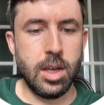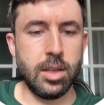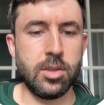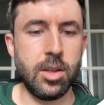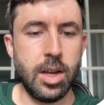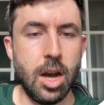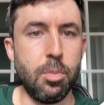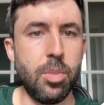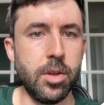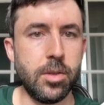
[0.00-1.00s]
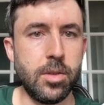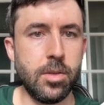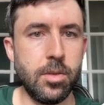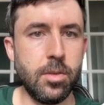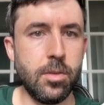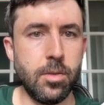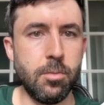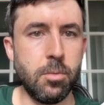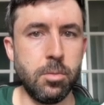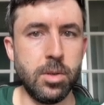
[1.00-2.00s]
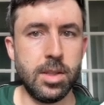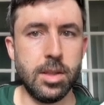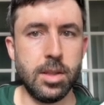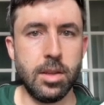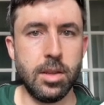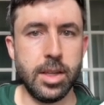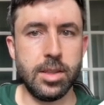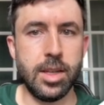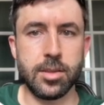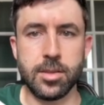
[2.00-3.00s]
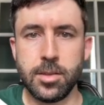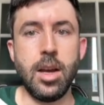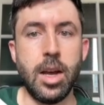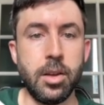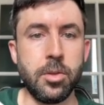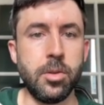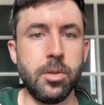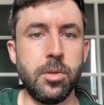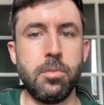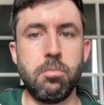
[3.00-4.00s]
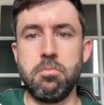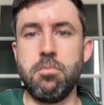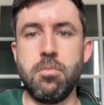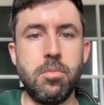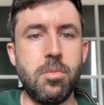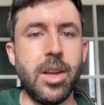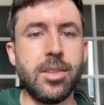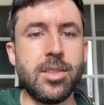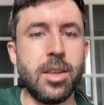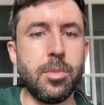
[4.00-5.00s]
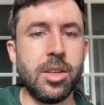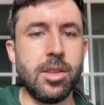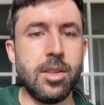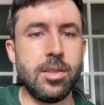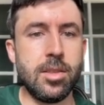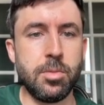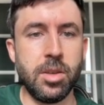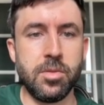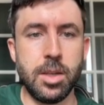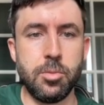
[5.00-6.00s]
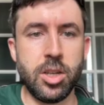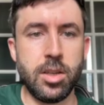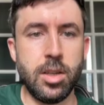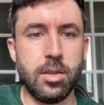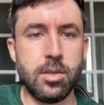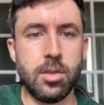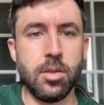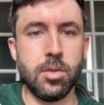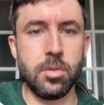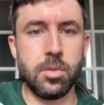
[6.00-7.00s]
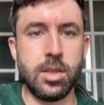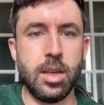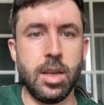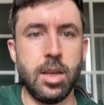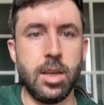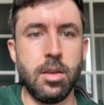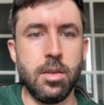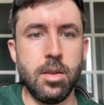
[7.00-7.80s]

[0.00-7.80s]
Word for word: it's going to output what was in that text. Another nice thing about this is we have type checking. So say,